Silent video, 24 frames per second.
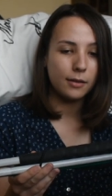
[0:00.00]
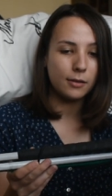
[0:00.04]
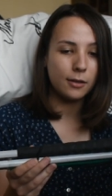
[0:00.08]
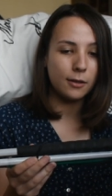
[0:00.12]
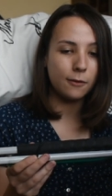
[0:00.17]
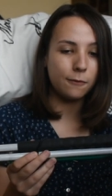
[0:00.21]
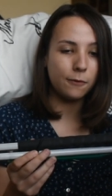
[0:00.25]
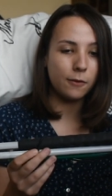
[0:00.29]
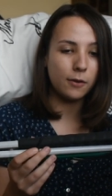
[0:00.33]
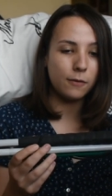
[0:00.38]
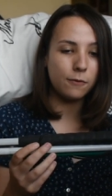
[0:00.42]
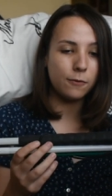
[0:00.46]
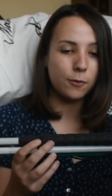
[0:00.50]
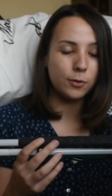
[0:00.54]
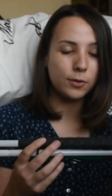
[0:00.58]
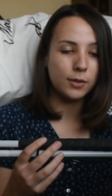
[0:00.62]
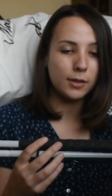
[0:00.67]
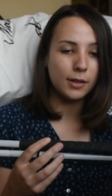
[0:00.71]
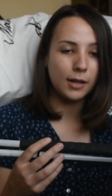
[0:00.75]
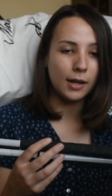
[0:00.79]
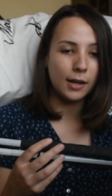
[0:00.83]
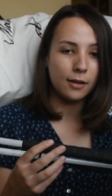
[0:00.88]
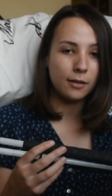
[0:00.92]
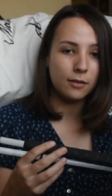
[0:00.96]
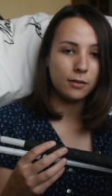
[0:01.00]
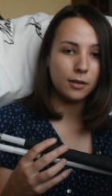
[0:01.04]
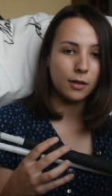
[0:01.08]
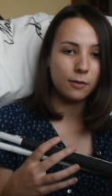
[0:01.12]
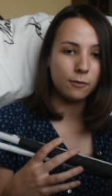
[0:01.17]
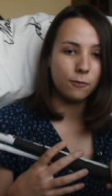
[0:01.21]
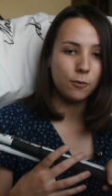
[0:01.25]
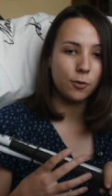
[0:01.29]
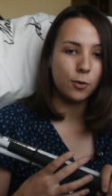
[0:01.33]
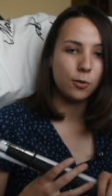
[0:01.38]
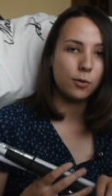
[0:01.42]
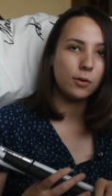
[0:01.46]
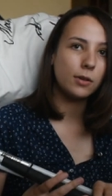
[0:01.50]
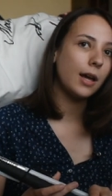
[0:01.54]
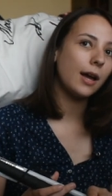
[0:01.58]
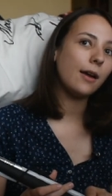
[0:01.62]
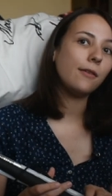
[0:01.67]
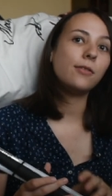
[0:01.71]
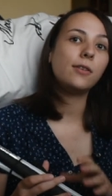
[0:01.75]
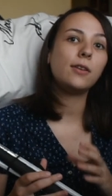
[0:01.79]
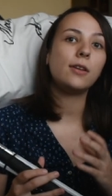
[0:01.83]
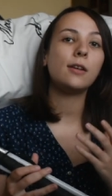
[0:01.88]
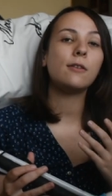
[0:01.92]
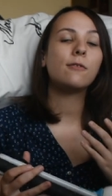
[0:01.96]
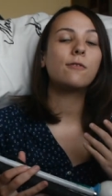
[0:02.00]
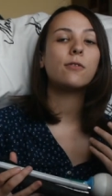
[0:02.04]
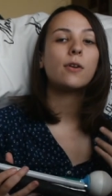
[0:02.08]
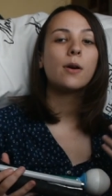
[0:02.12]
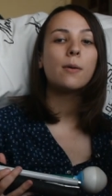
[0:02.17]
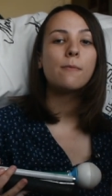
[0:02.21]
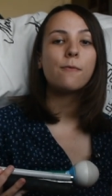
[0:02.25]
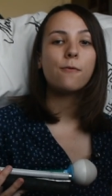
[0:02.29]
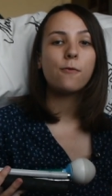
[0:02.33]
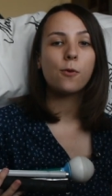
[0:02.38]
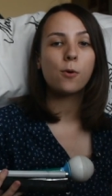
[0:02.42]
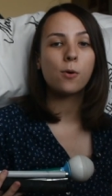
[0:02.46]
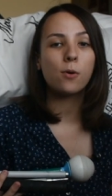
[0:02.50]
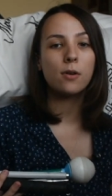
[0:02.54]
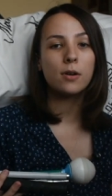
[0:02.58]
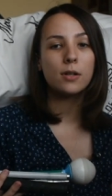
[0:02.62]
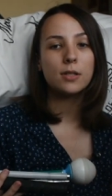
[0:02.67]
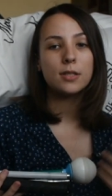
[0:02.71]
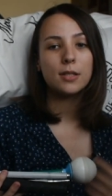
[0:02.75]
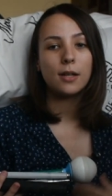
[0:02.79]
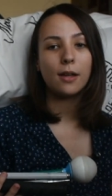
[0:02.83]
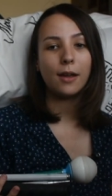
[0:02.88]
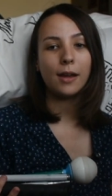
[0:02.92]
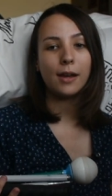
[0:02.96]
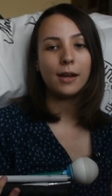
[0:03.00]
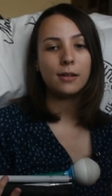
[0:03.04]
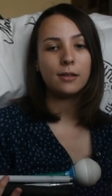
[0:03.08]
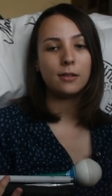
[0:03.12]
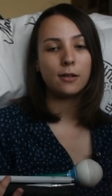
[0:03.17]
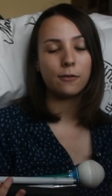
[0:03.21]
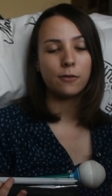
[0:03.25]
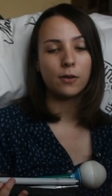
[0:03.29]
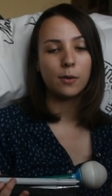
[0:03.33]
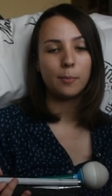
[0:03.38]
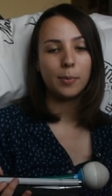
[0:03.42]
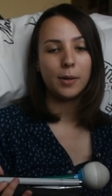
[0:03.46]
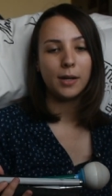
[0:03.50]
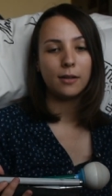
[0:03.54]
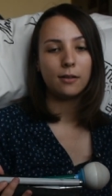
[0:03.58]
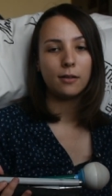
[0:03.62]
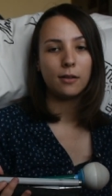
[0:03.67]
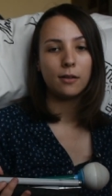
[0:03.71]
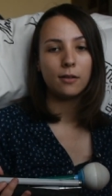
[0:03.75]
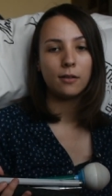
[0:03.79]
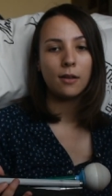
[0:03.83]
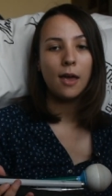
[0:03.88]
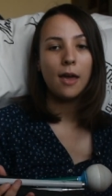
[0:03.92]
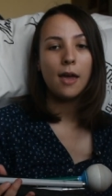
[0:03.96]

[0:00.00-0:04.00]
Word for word: Different folding canes can fold, I've seen, from 4 to 8 different pieces,